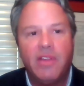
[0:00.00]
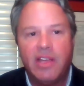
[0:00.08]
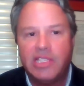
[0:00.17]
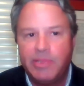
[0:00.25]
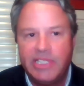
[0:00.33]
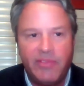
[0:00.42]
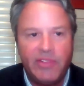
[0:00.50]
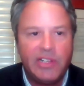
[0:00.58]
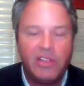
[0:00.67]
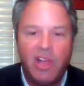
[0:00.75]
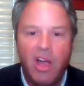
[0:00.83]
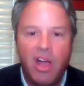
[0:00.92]
a specific
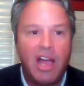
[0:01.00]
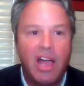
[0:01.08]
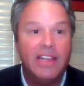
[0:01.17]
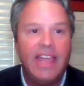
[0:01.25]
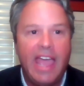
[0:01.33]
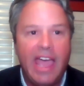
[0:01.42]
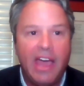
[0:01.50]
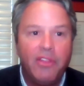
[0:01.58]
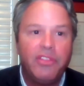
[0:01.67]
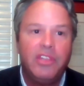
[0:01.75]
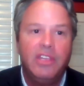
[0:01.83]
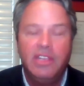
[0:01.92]
law on
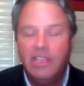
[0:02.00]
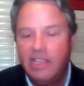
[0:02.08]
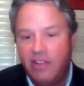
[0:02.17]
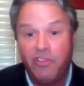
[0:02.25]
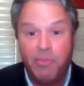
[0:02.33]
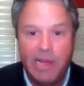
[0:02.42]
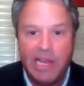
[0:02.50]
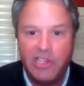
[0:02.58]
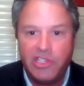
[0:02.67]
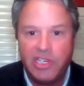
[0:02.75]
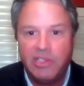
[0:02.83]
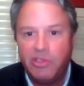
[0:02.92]
health
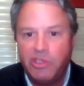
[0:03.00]
information.